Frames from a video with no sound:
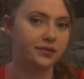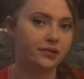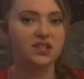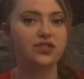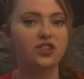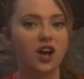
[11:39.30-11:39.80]

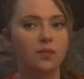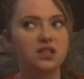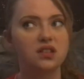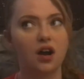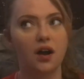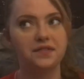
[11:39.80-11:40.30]
These
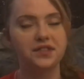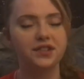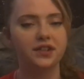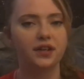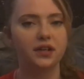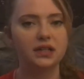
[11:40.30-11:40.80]
traumas
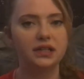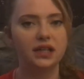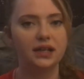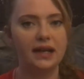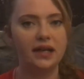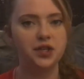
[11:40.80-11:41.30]
often occur at a
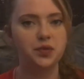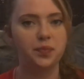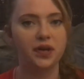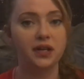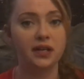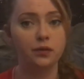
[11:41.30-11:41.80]
young age,
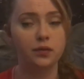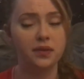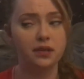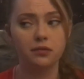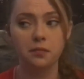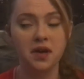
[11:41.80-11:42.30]
but it would
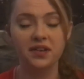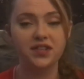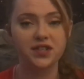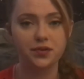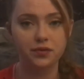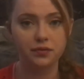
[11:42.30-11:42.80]
be
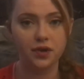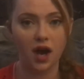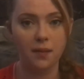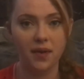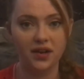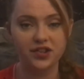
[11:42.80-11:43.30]
remiss to
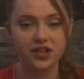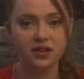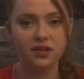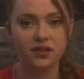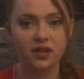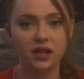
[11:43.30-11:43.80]
not
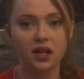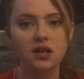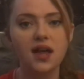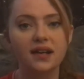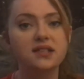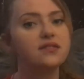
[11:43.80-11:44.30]
mention the
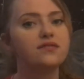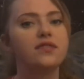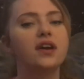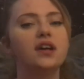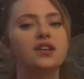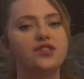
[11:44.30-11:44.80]
collective
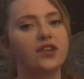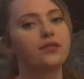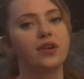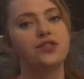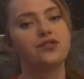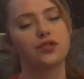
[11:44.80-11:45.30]

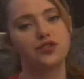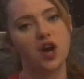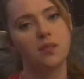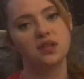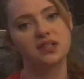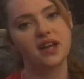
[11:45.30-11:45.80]
generational
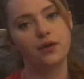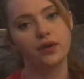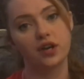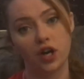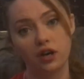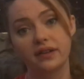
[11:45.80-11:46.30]
traumas that
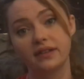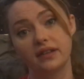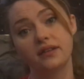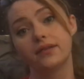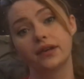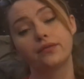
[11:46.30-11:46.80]
we're
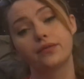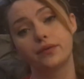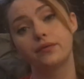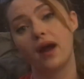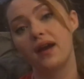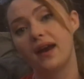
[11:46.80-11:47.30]
currently living
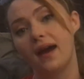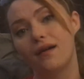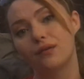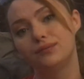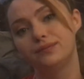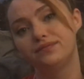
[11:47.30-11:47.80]
through right
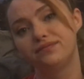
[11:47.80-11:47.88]
now.